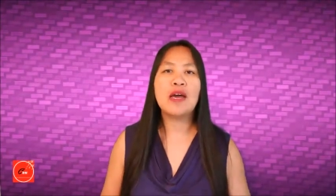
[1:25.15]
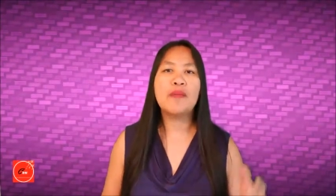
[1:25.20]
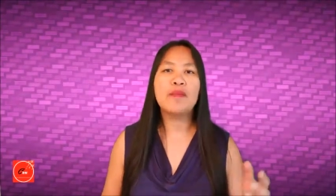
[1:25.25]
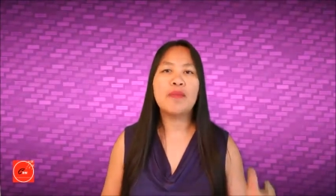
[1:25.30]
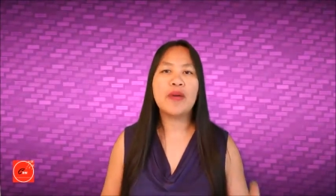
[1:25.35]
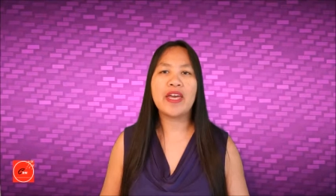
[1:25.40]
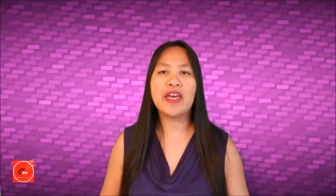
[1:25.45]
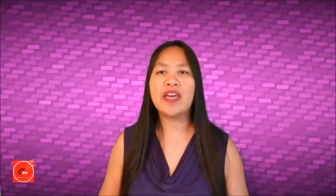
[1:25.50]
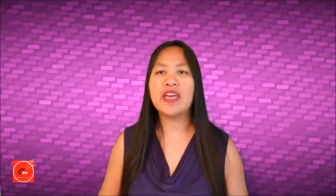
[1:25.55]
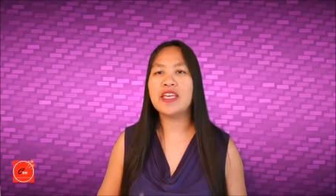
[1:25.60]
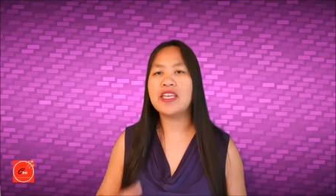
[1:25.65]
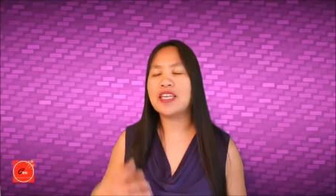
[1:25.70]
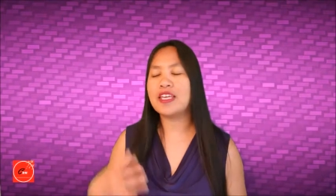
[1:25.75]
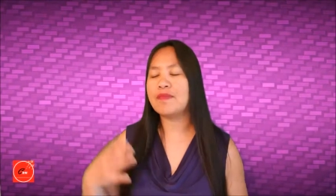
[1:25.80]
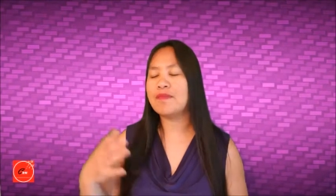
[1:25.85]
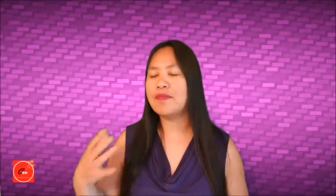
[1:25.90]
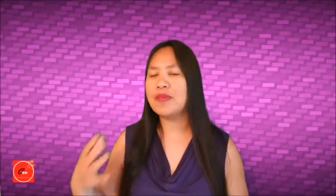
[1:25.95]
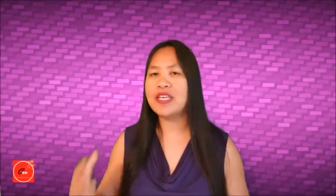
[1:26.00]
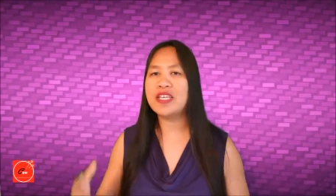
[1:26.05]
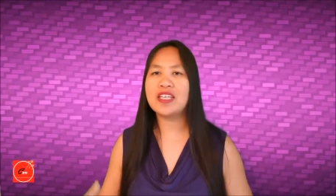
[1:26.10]
bake,
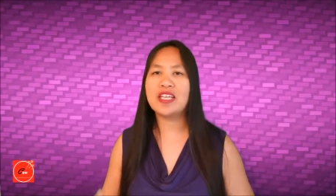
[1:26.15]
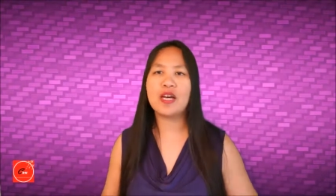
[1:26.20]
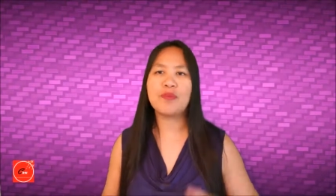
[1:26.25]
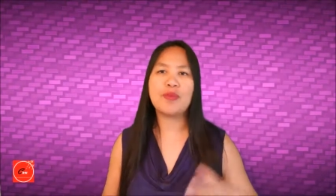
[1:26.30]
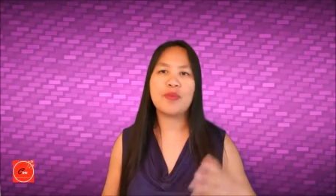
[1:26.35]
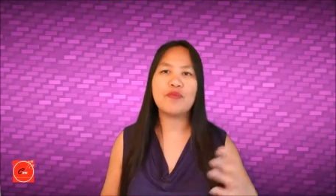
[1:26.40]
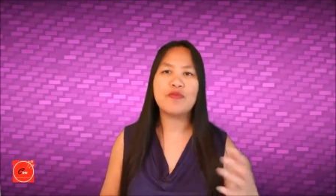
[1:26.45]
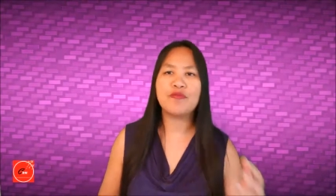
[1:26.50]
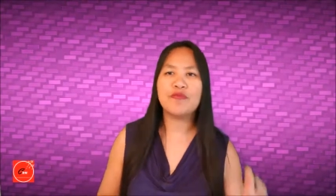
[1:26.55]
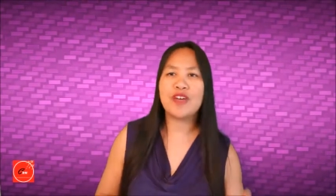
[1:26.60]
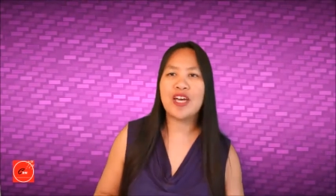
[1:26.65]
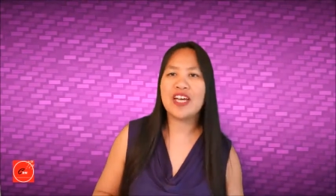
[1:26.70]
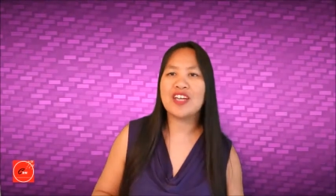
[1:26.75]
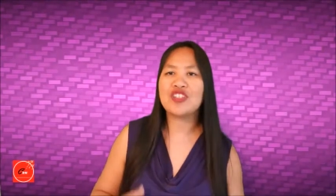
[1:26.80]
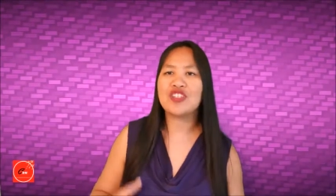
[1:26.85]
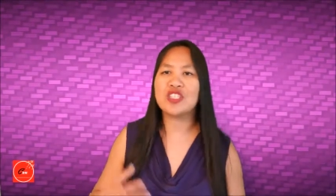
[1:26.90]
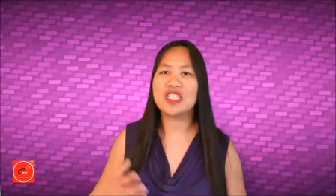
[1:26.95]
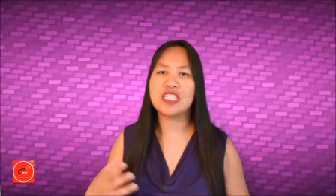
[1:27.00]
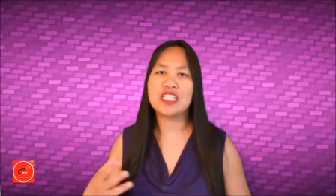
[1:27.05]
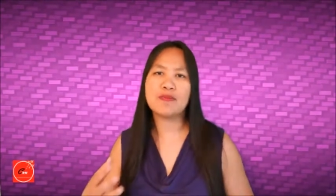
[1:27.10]
and make up and
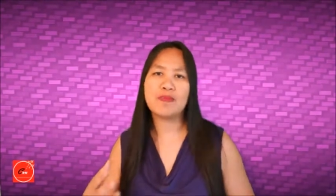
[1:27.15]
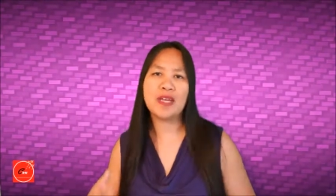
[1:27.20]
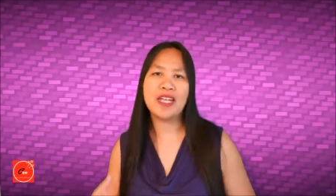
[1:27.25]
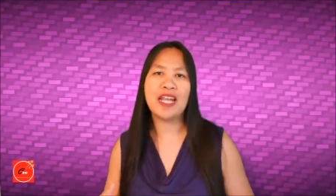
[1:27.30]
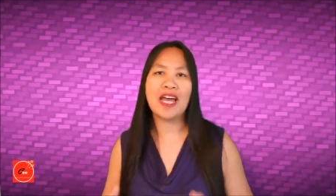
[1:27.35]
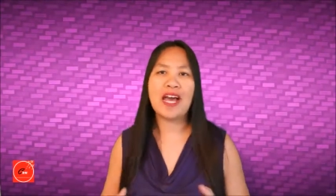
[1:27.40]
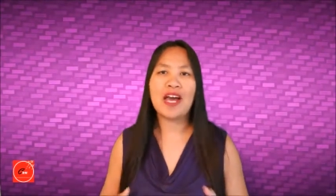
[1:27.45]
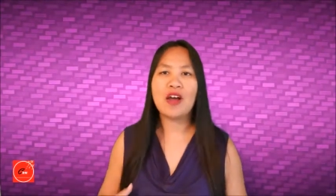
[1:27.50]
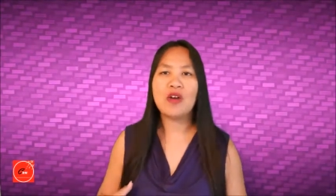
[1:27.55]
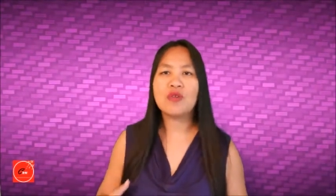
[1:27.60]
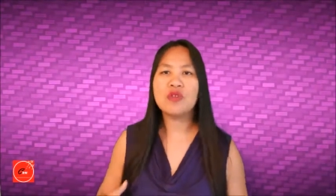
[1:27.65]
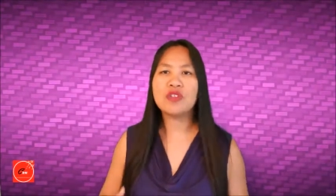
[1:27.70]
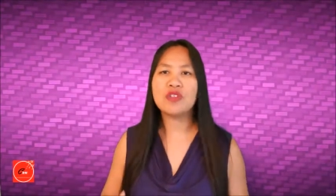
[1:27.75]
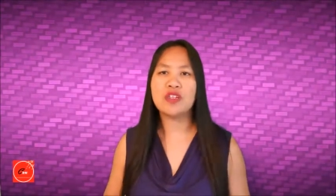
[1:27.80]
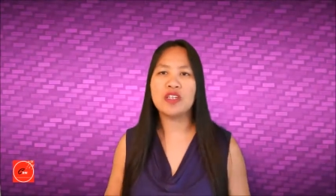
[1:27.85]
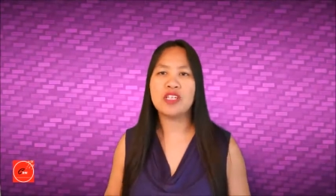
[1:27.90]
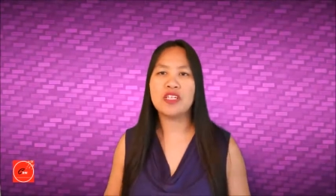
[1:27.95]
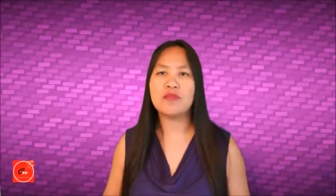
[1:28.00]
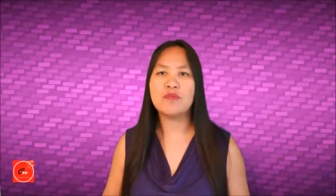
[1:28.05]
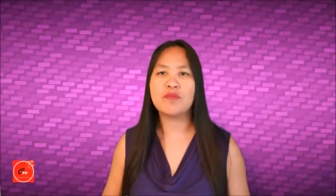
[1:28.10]
fashion and spend hours
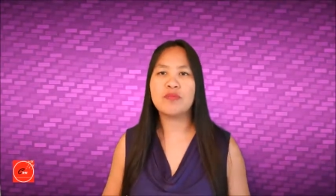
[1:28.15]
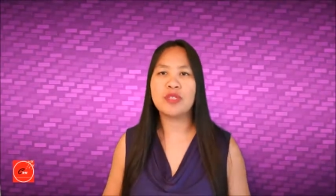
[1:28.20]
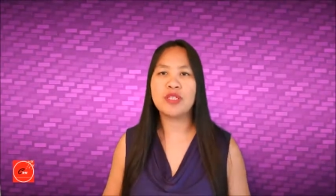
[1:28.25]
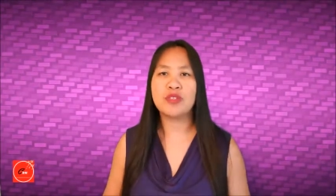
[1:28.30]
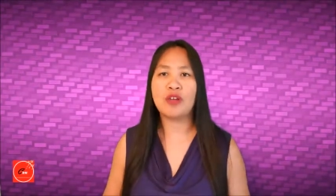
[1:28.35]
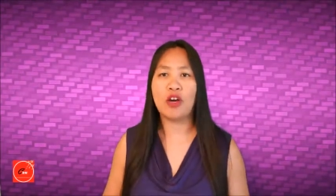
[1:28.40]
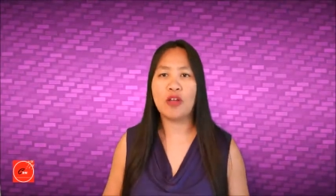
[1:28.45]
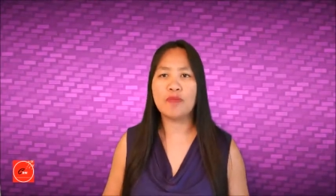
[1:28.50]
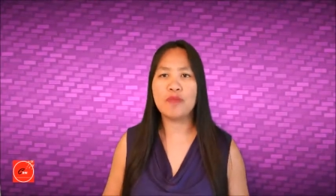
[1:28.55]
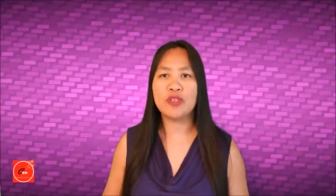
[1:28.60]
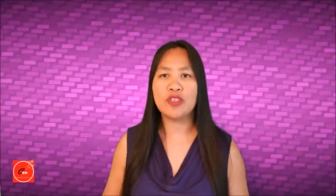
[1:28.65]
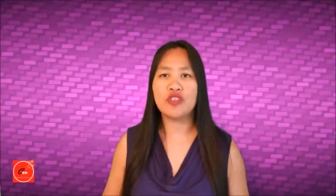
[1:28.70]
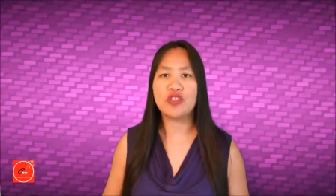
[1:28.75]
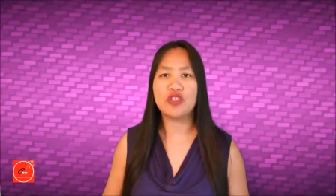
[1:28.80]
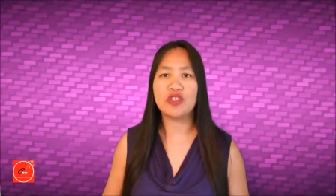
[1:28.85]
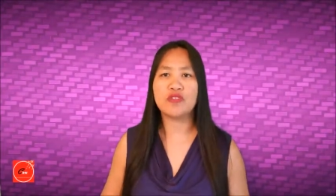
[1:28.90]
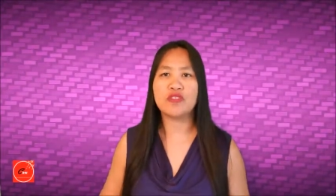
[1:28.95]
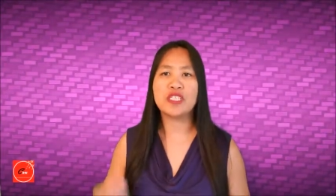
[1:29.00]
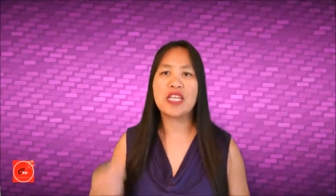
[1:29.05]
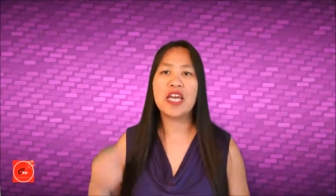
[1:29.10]
on, in, on Pinterest,